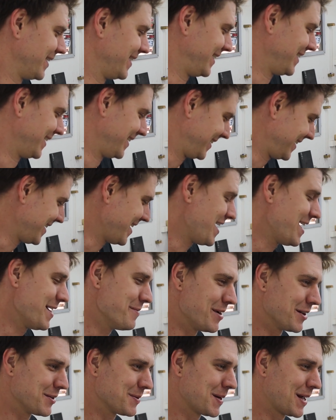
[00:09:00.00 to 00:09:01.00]
it
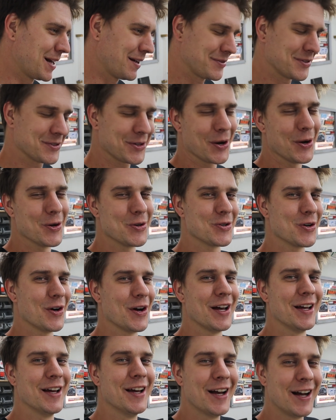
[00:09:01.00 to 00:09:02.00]
means I don't have to go
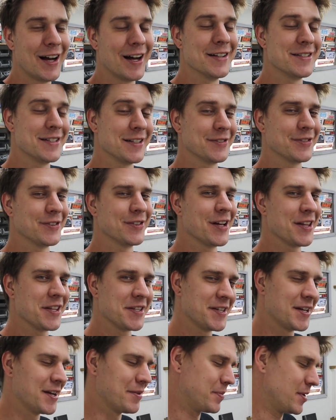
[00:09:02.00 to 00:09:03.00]
try hunting for another
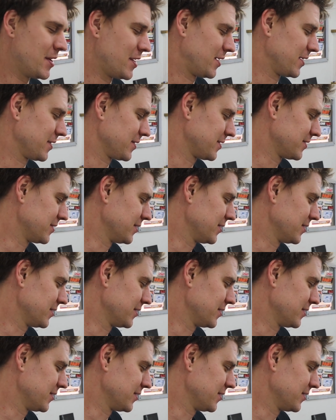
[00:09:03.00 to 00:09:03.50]
set of bearings.